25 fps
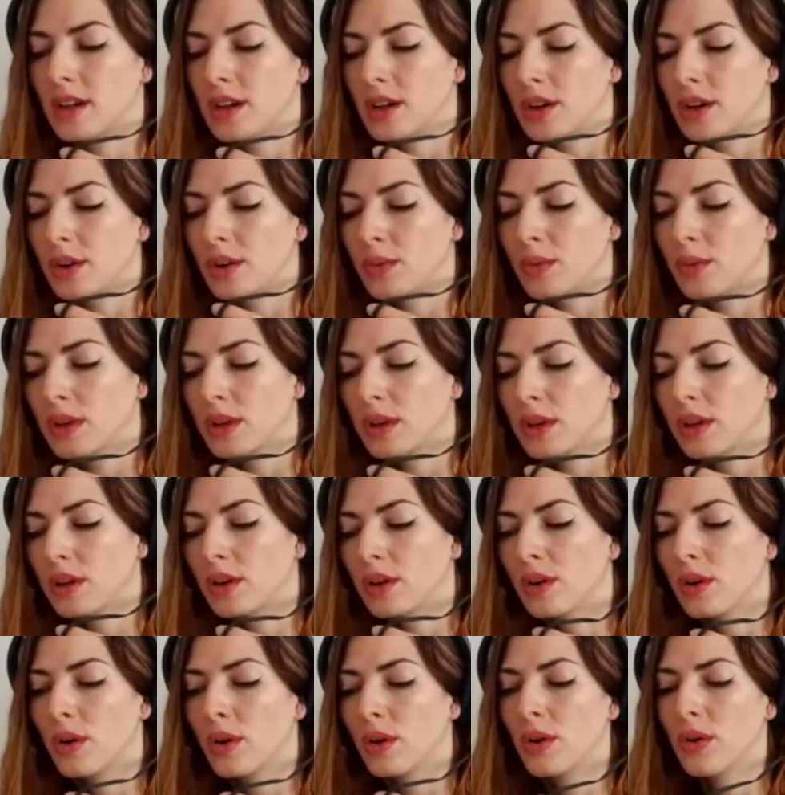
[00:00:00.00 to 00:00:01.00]
will
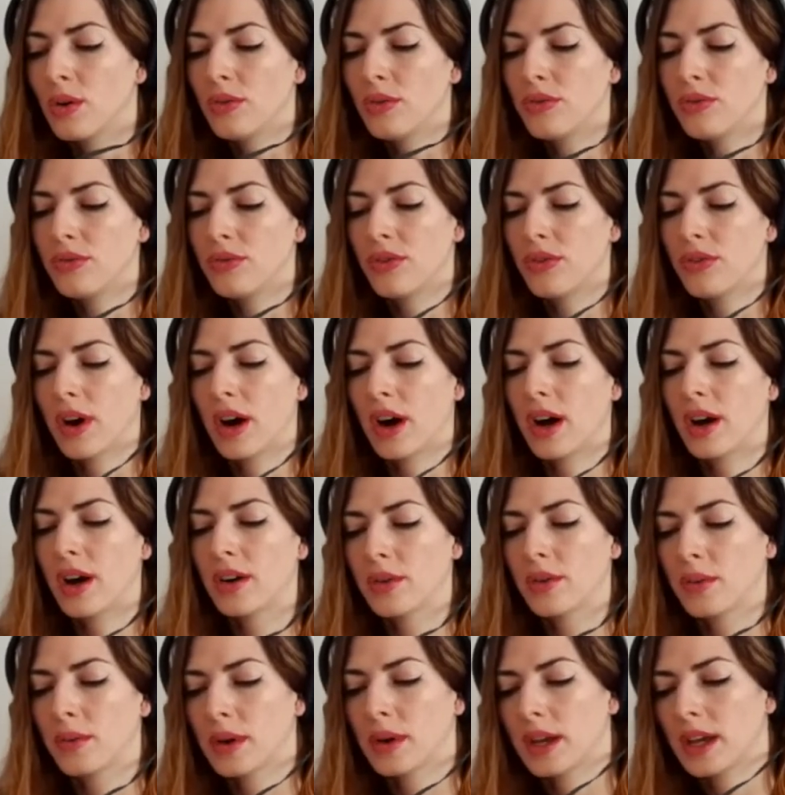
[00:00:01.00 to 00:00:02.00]
go far
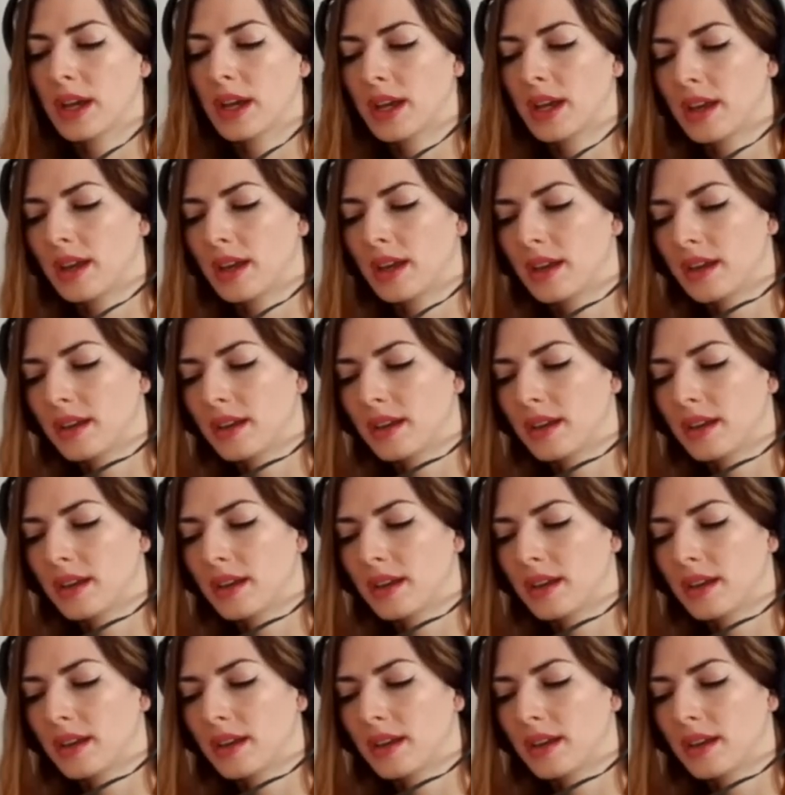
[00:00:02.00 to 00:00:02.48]
away.